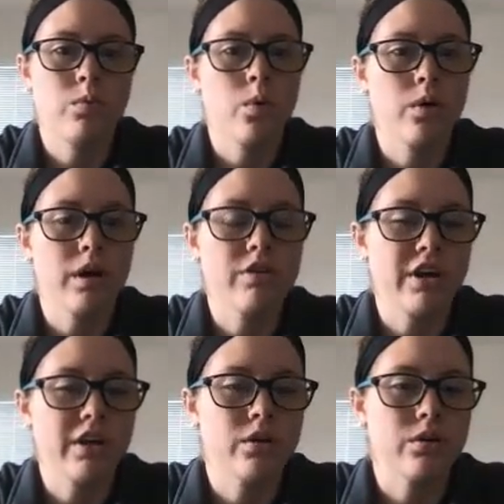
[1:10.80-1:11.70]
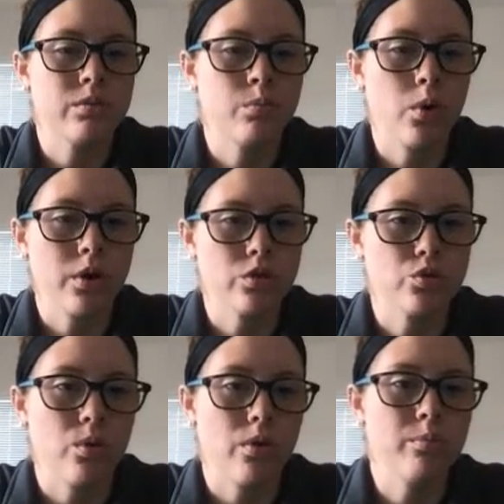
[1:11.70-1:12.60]
Or if I could more
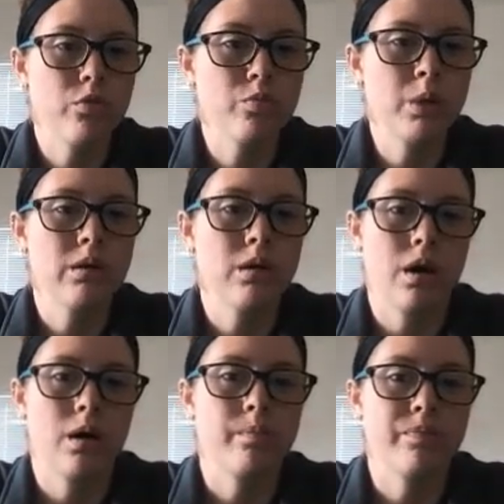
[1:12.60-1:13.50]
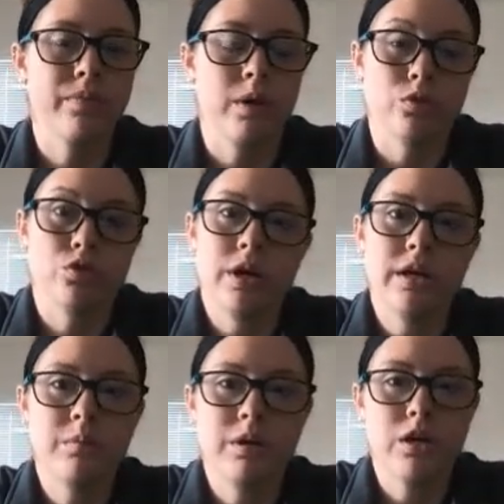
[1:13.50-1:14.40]
control the movement, I was
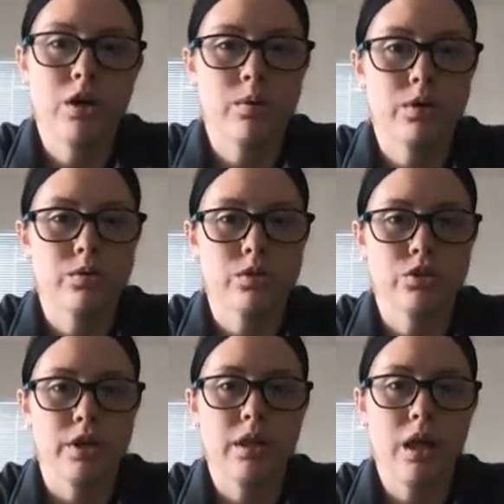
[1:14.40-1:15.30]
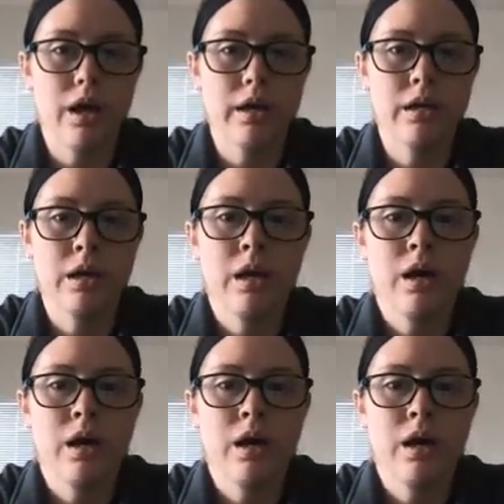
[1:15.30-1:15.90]
trying to make it go into a straight line,